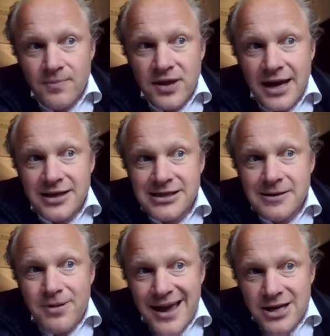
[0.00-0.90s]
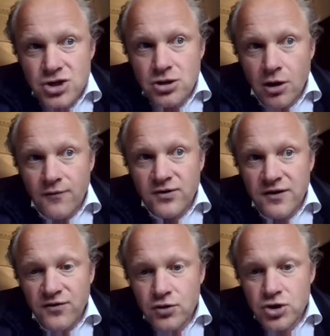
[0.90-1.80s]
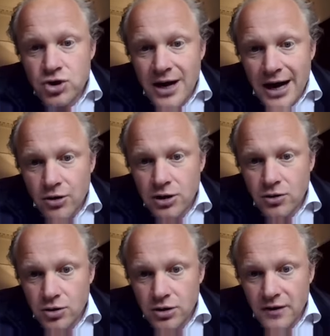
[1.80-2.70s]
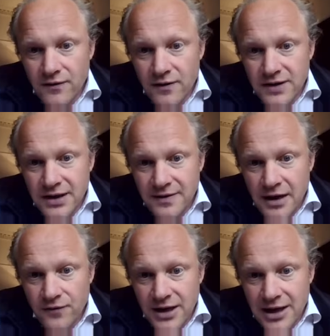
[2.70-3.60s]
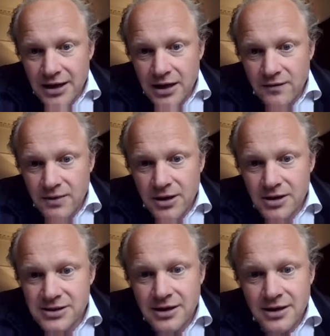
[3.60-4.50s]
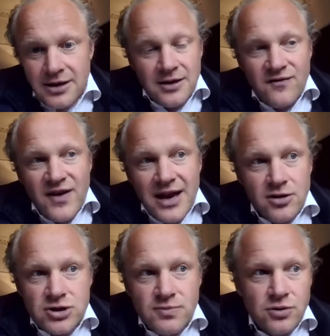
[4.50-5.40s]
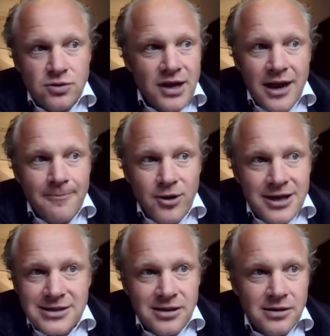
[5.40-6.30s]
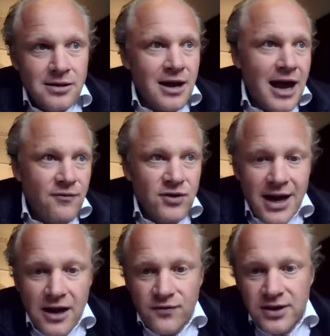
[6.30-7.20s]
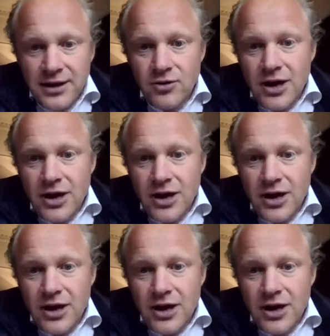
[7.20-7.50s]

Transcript: the anticipation of the future outlook of that NAV, because the valuers will do their appraisal every half year,